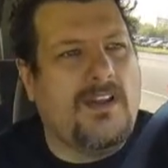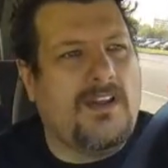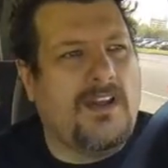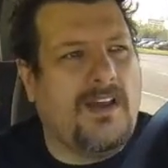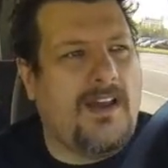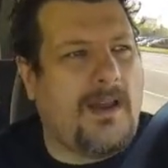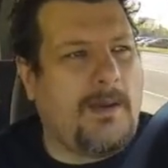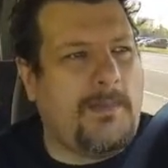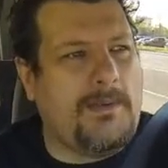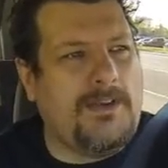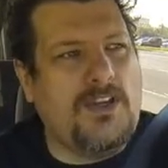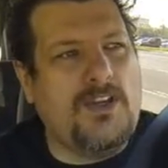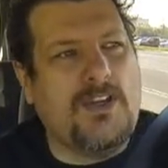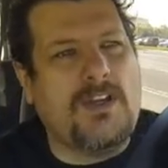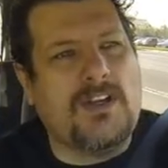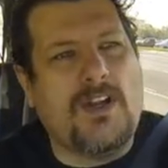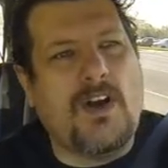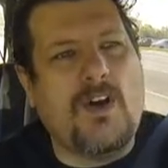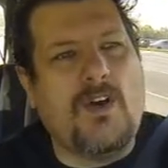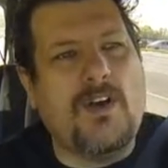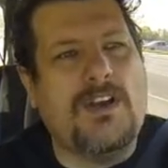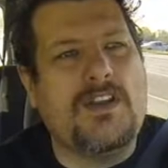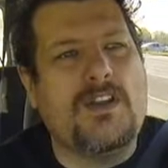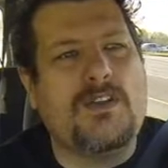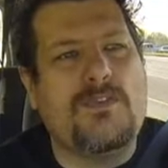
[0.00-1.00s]
I mean, you can
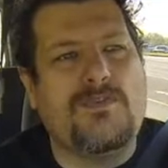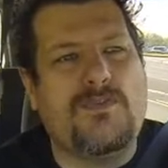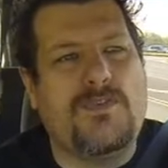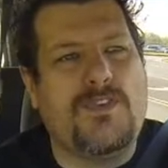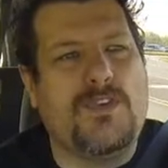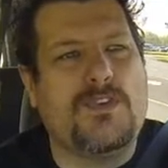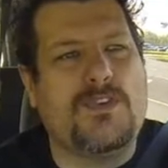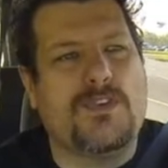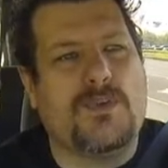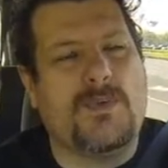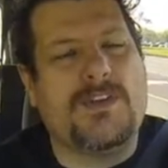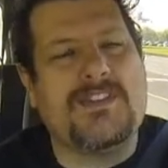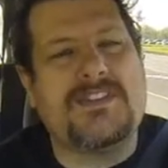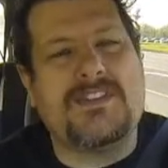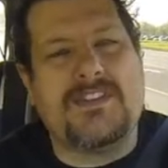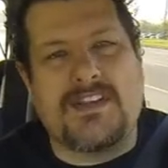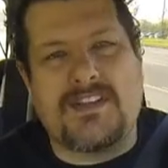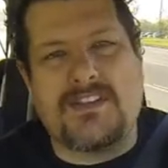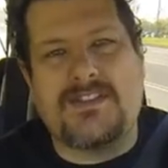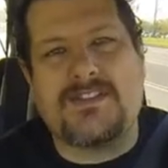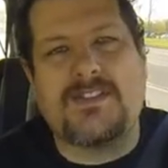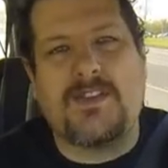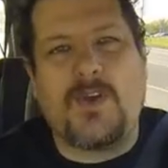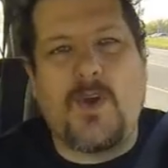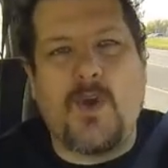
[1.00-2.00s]
only do
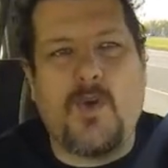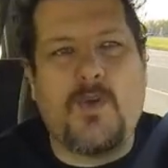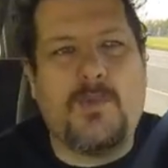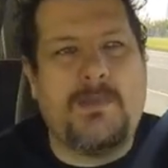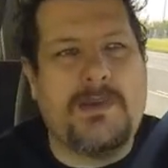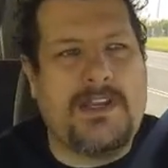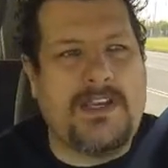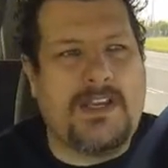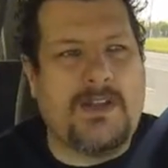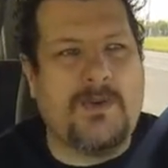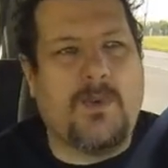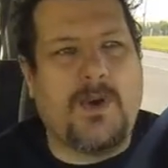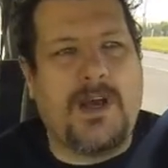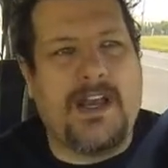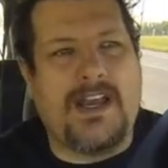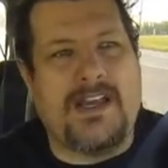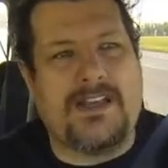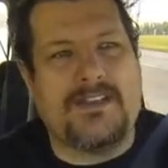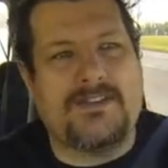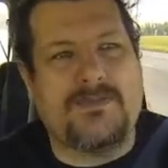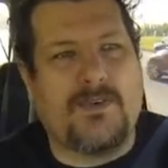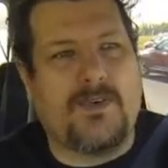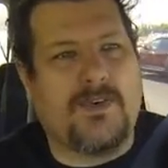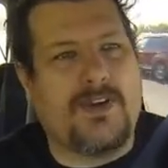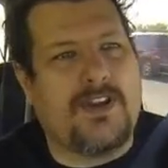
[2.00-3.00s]
futuristic so many
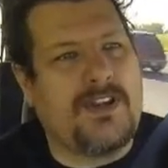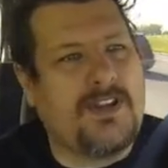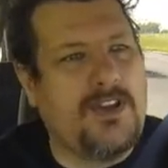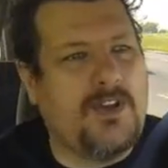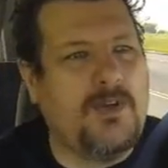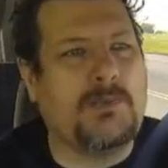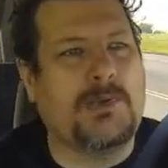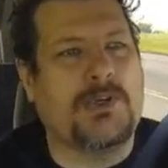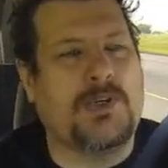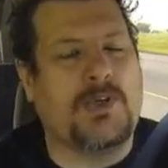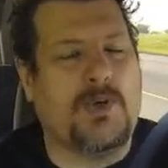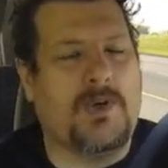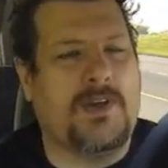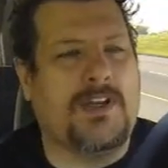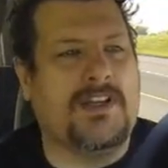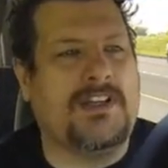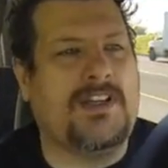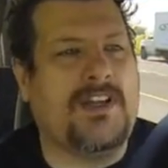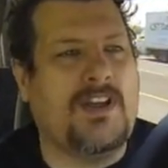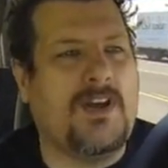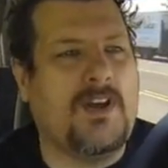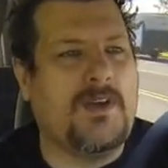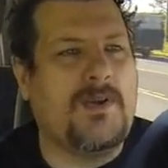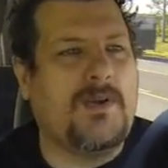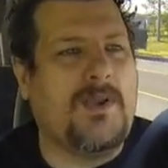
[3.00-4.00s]
ways for a humanoid,
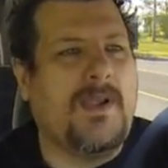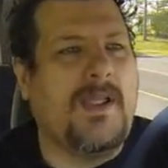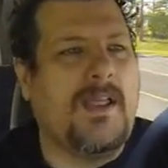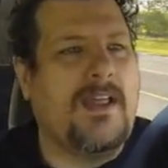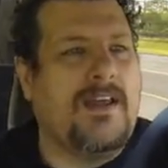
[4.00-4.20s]
you know.